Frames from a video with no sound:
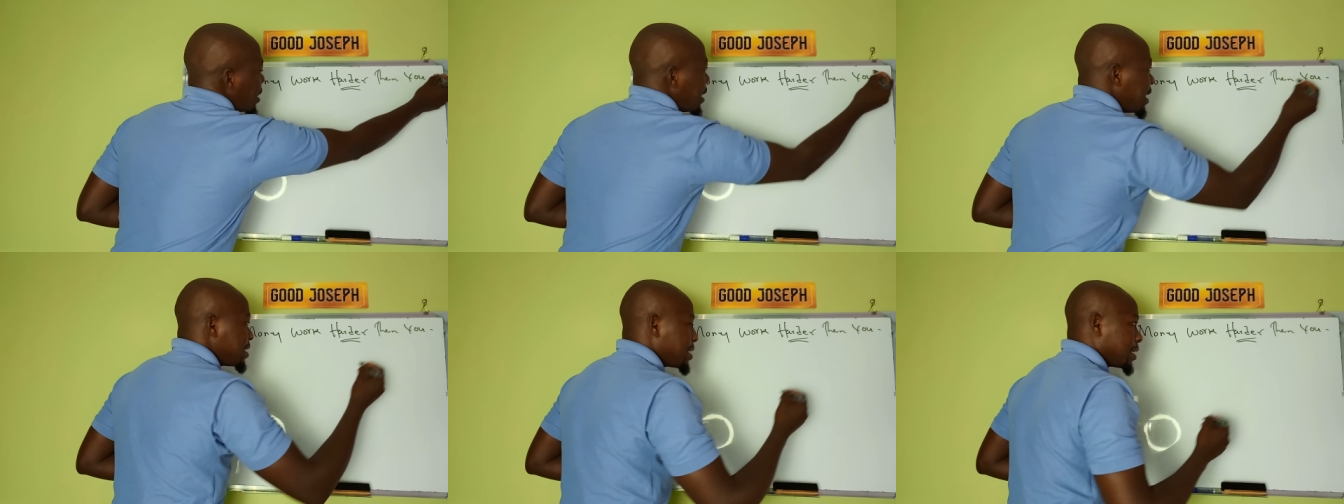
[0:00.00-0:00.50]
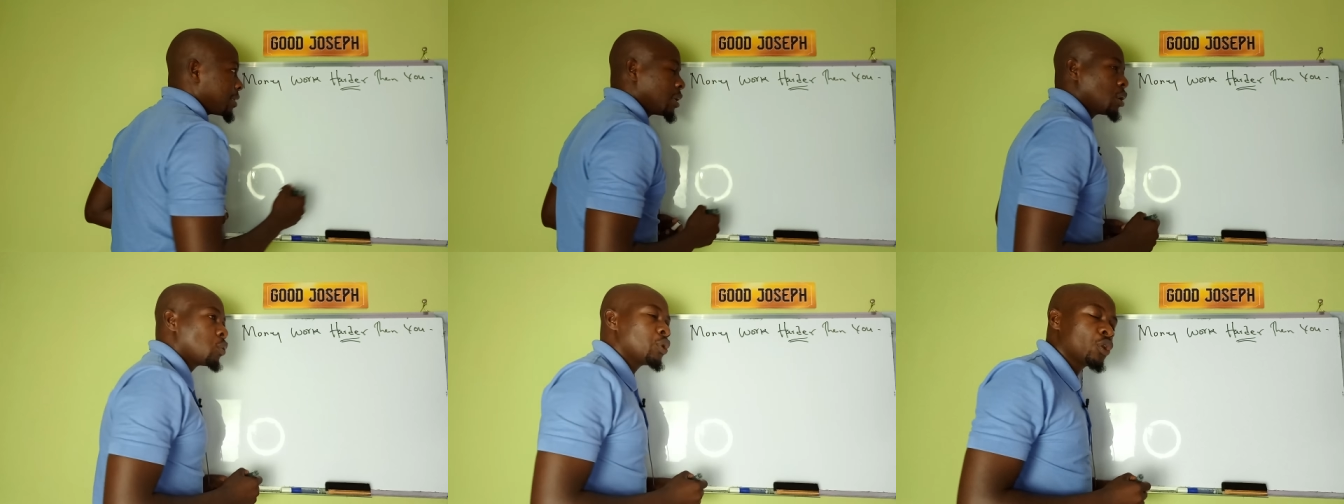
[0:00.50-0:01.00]
Listen,
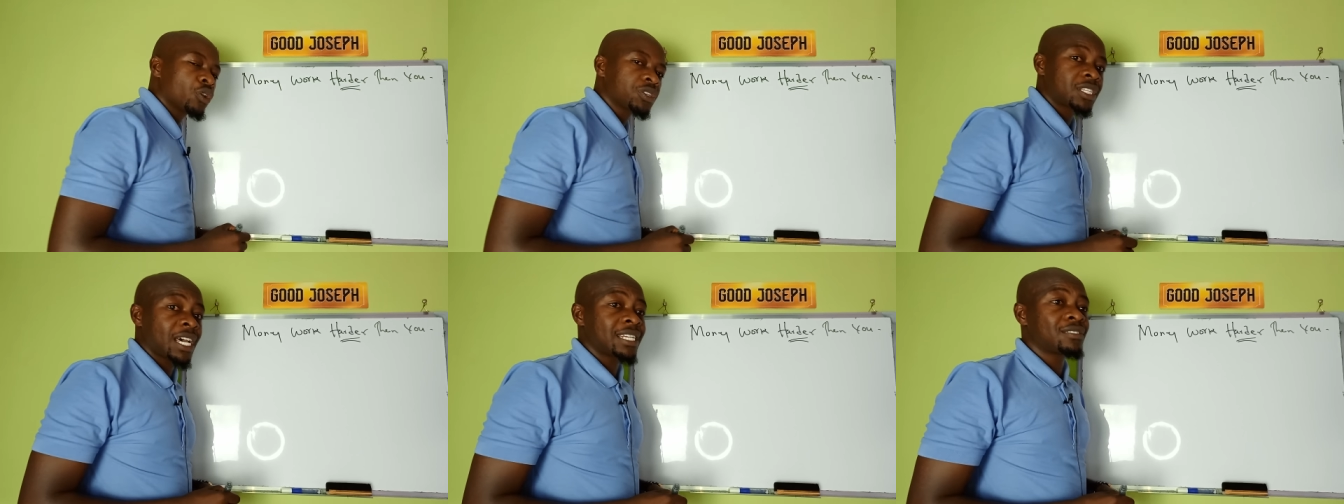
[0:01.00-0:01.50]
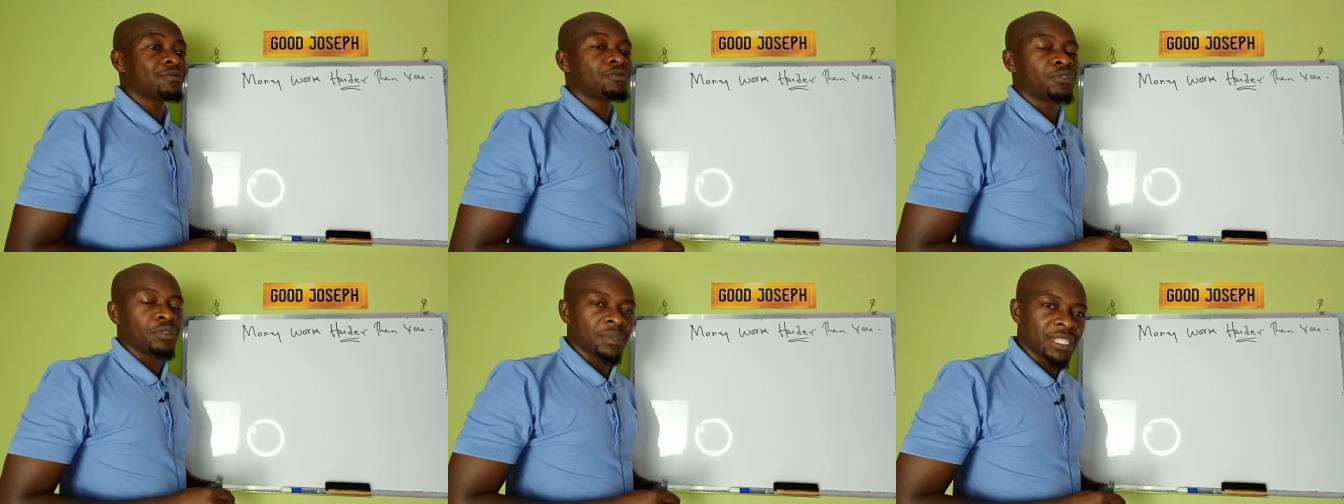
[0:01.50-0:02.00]
we all start
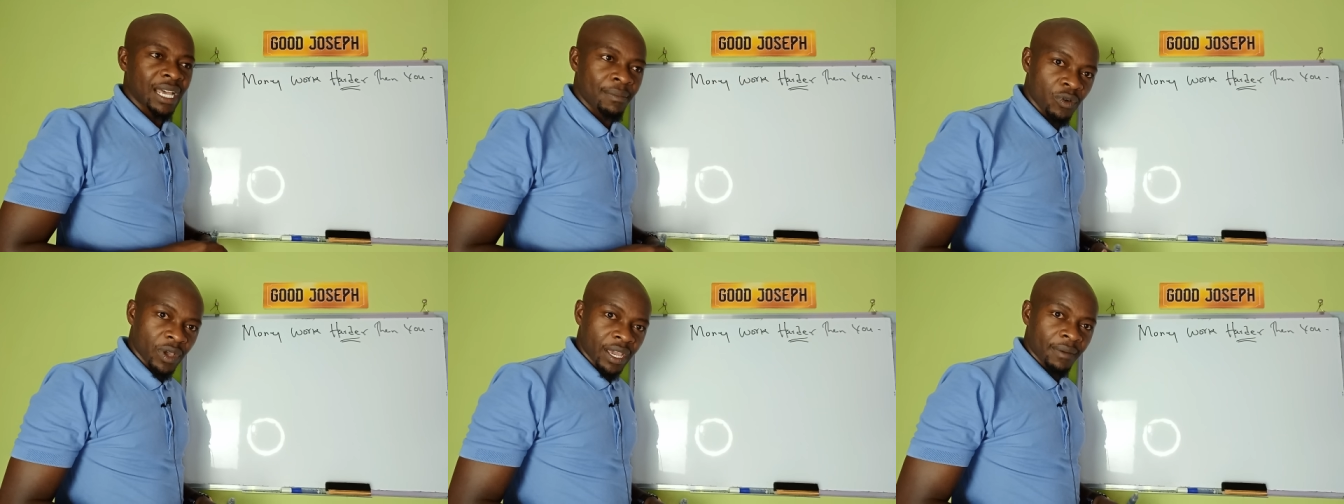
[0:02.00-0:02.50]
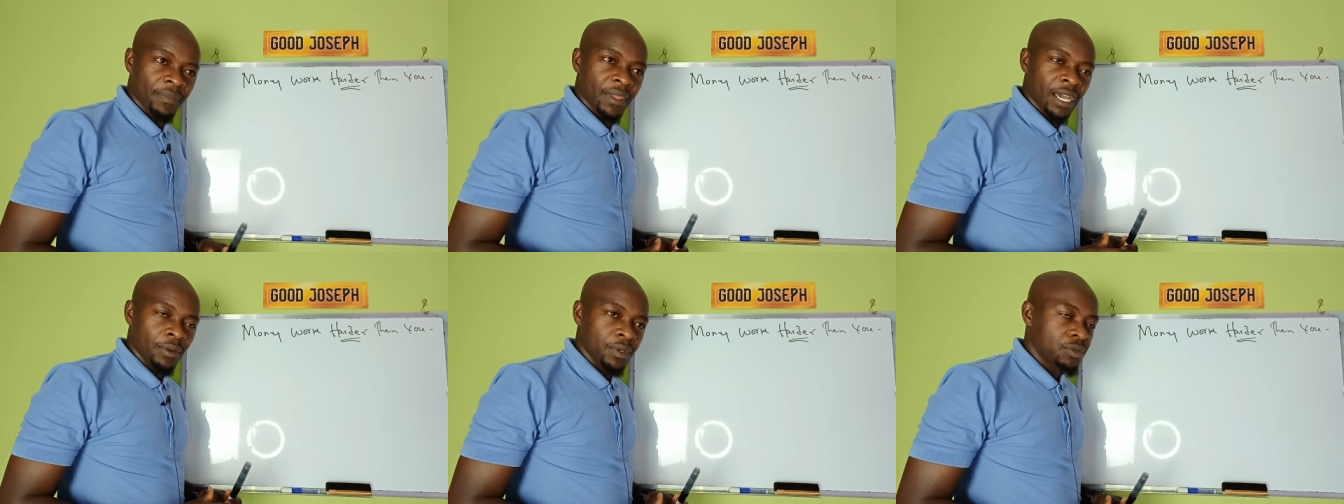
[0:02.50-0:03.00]
from somewhere.
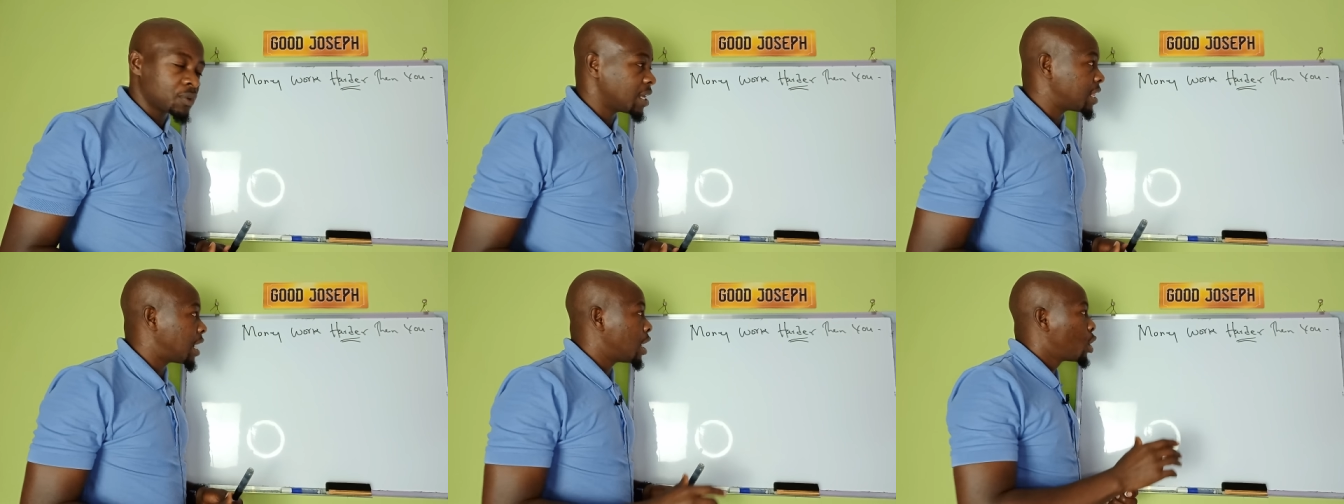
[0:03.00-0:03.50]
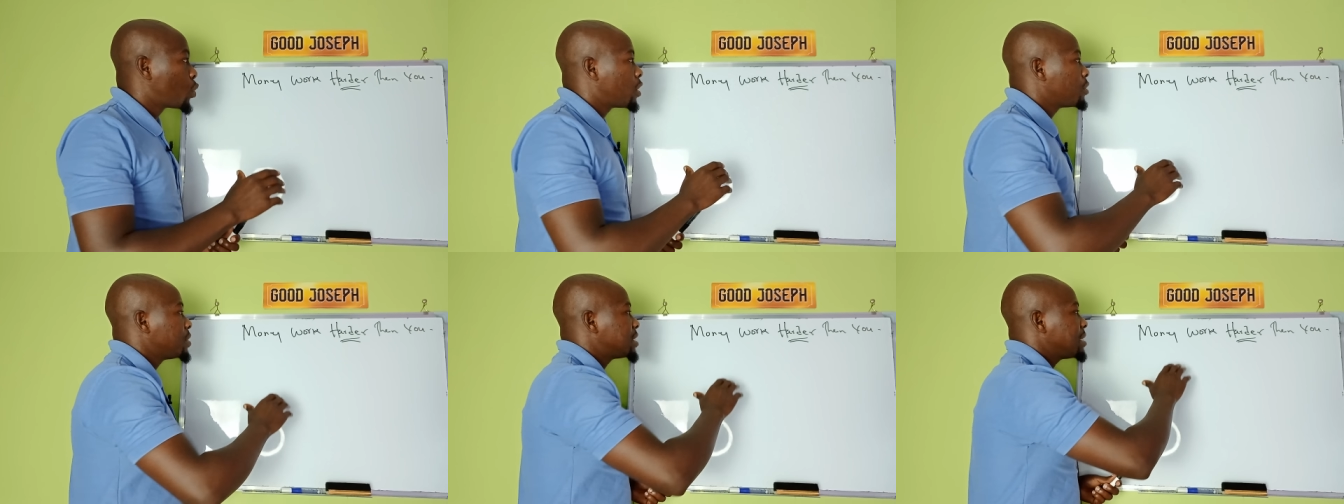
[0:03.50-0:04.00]
Are we together?
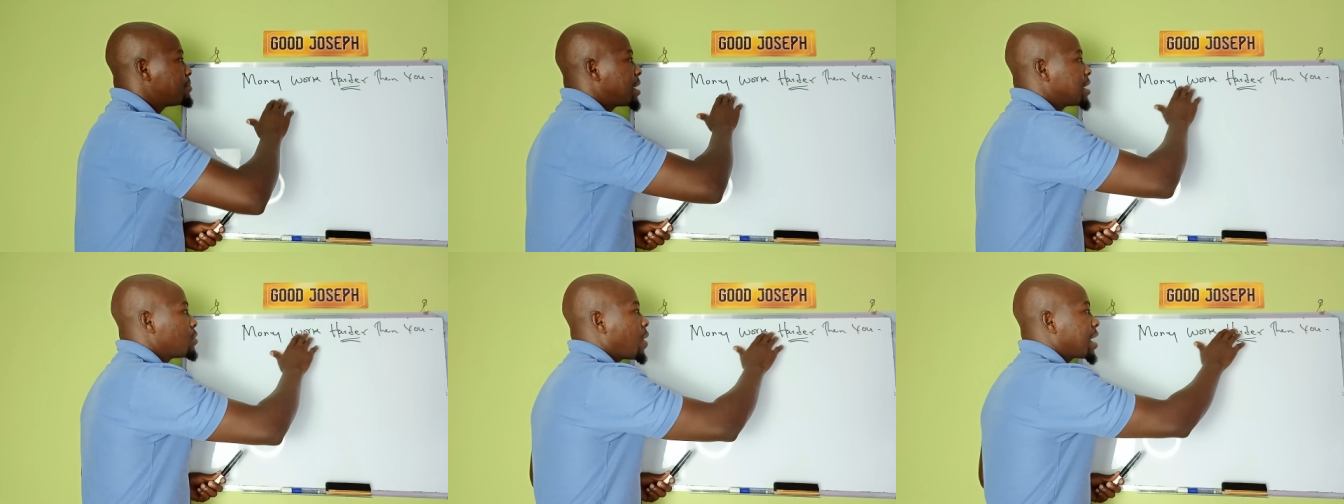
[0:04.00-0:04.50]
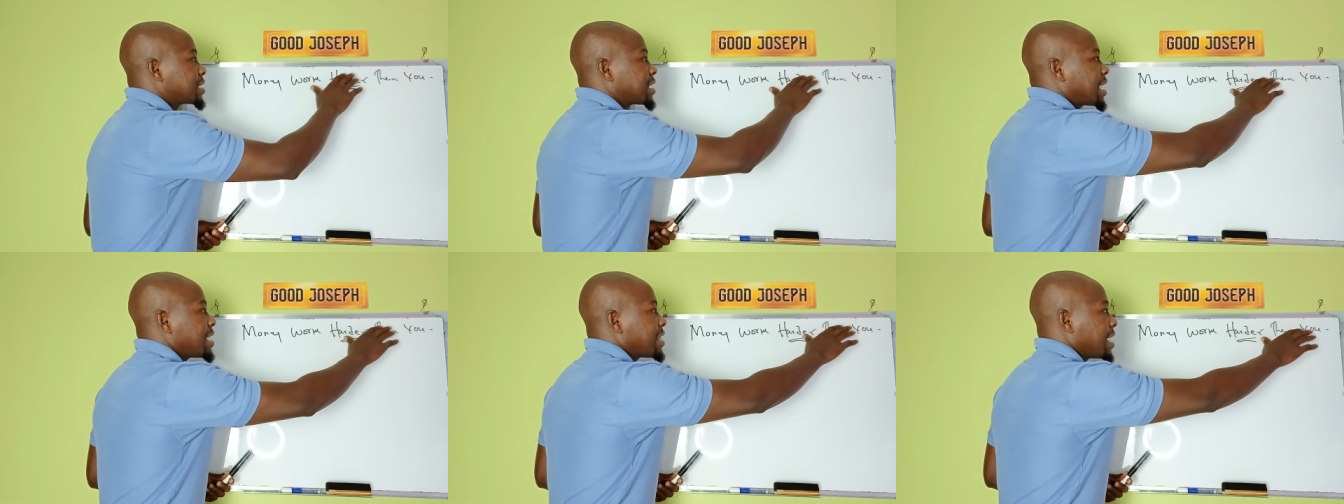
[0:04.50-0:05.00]
When we say money works
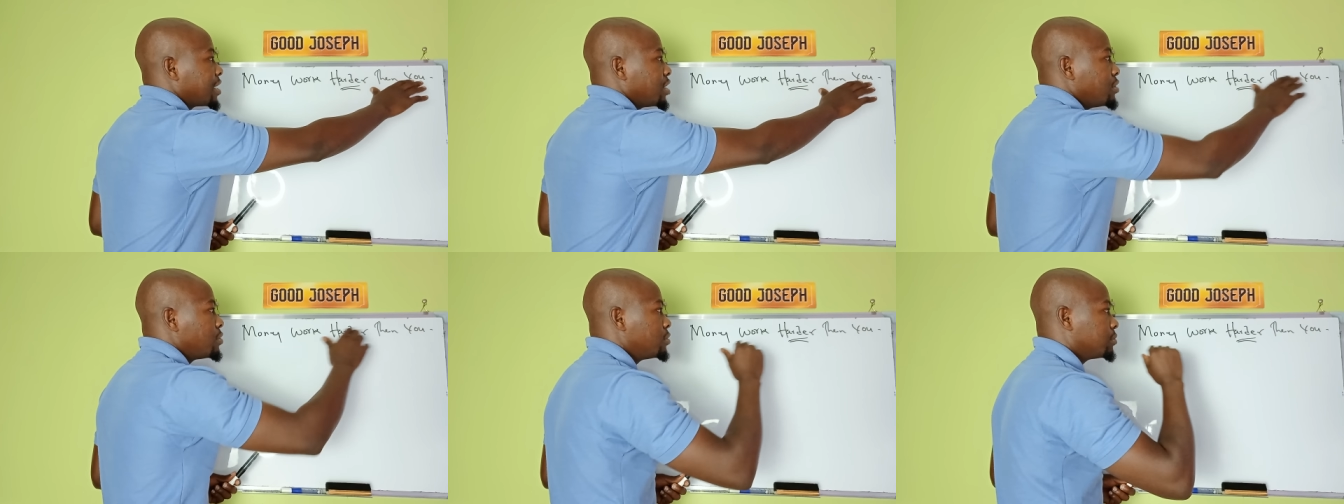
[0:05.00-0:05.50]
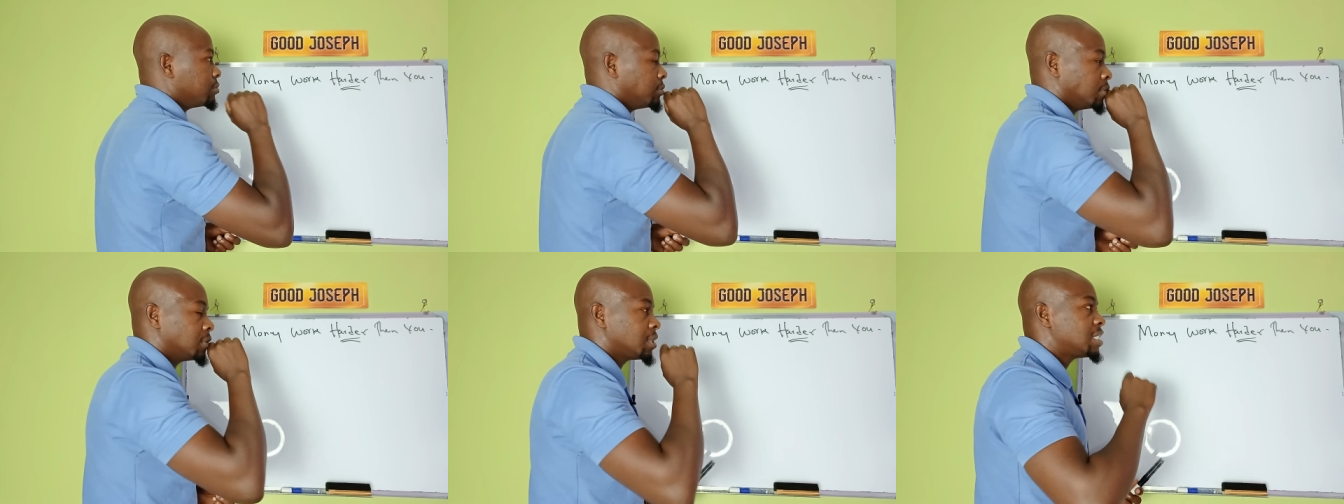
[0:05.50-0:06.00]
harder than you,
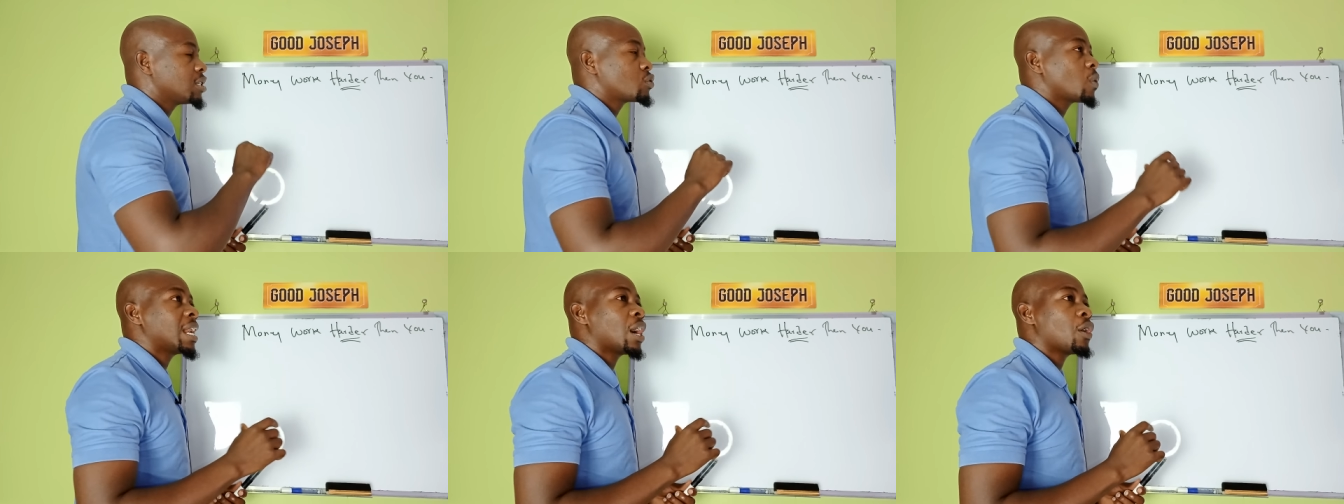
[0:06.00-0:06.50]
this is when